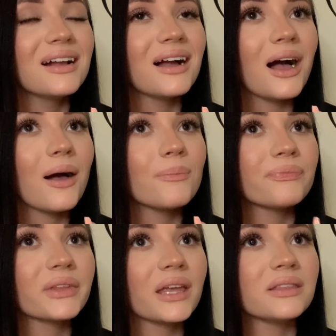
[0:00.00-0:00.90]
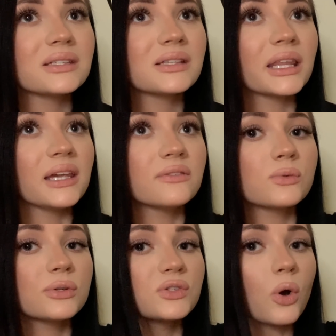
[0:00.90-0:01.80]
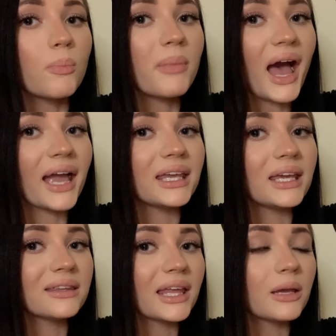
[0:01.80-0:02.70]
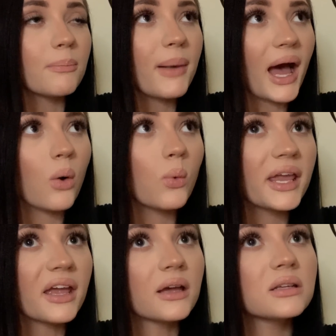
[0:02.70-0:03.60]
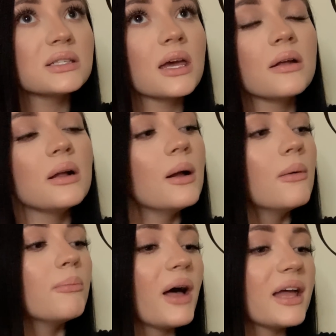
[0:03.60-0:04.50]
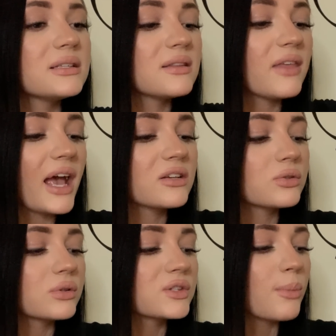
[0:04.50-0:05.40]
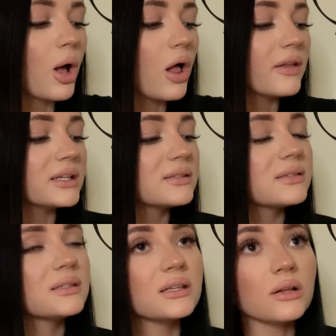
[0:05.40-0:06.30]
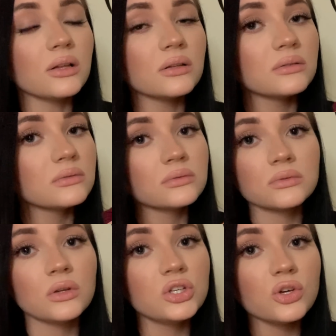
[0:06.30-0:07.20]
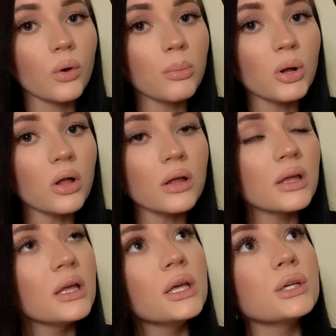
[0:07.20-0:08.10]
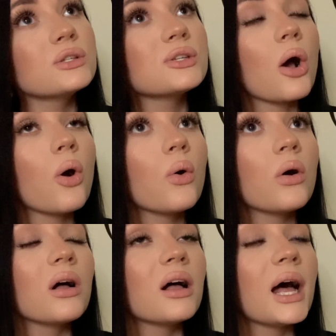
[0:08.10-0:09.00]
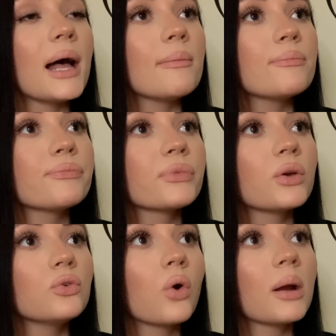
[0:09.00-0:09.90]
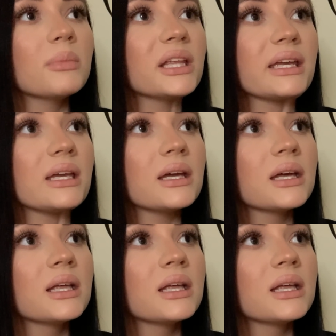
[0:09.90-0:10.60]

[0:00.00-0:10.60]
and the sleeves were so baggy and like bat-winged, but the extra small is still doable. So normally